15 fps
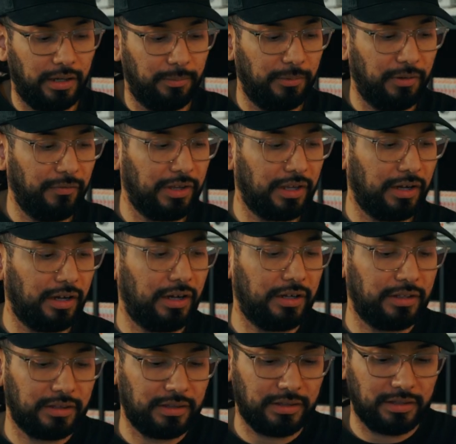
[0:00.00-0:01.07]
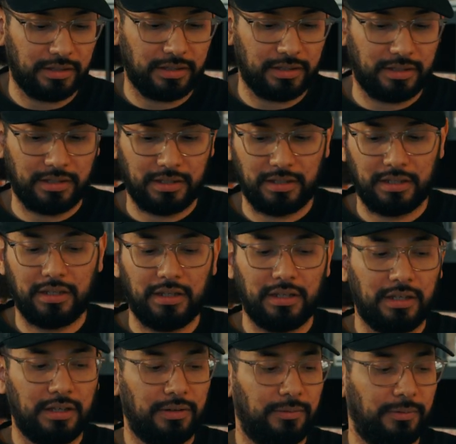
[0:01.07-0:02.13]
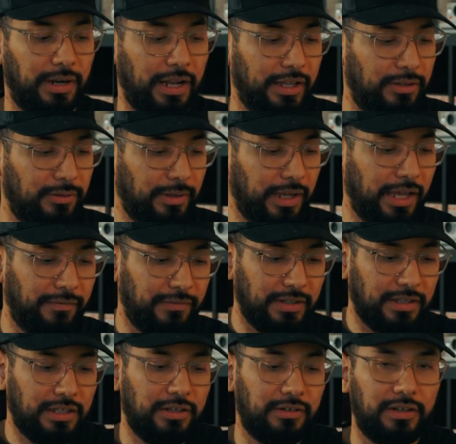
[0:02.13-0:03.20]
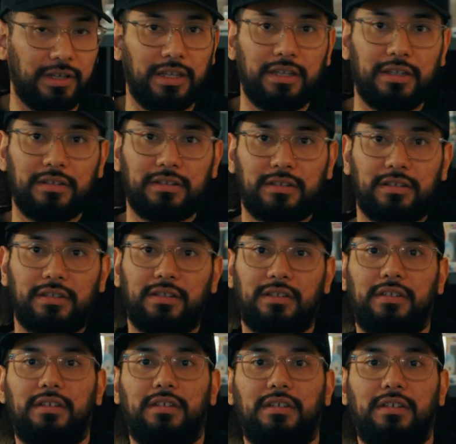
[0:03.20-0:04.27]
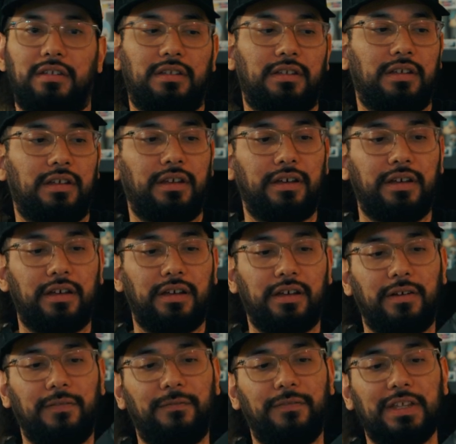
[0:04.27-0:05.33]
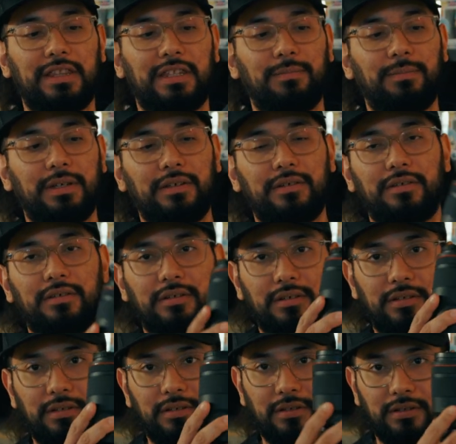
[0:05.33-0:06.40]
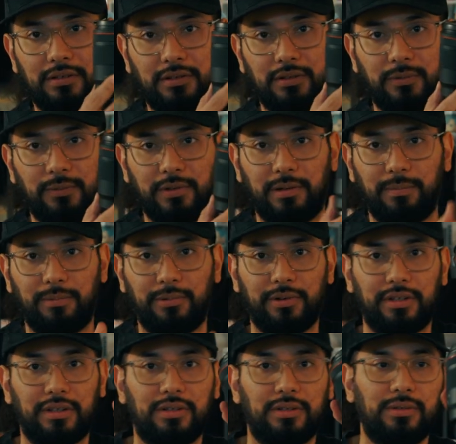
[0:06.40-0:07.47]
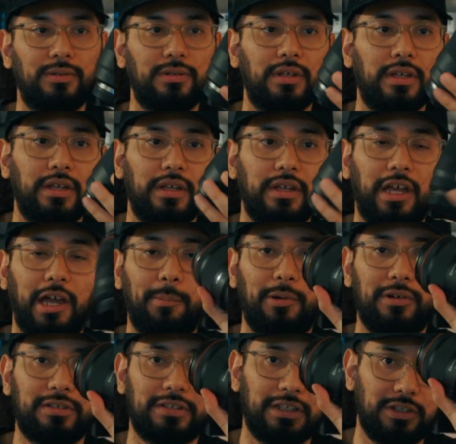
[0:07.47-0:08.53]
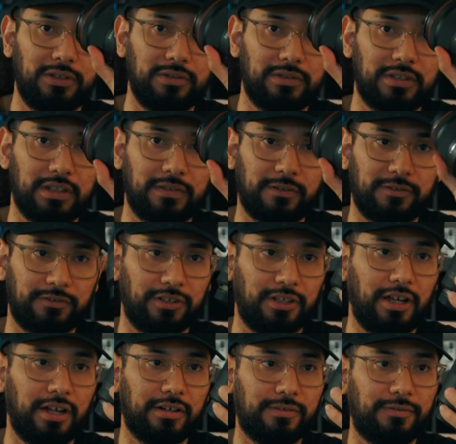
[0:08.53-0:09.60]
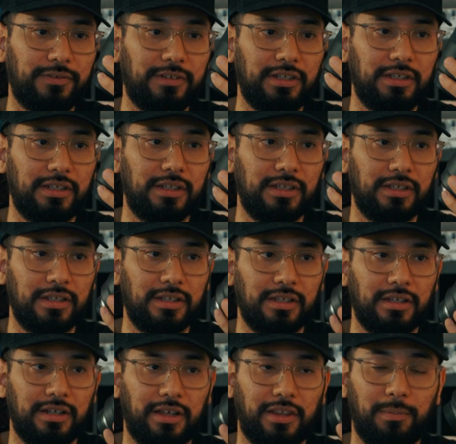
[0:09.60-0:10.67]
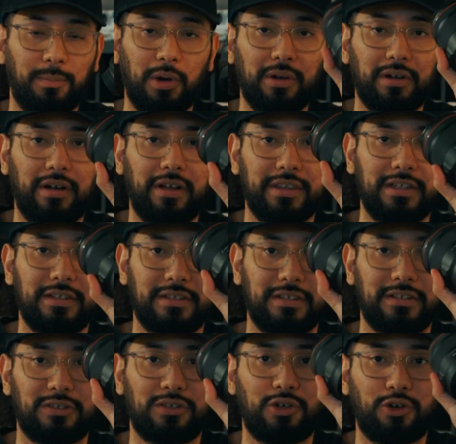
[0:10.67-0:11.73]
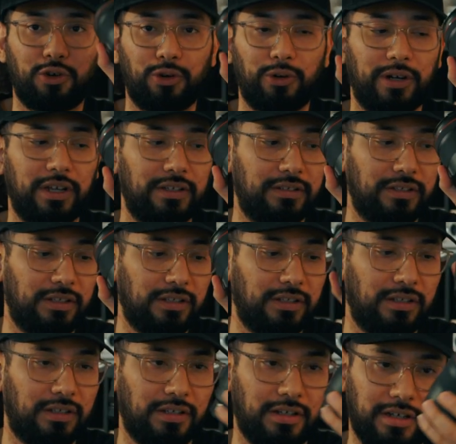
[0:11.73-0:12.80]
Moving on, what I do have in here is a 50mm 1.2. I mostly use this for photography. The bulk on this is crazy.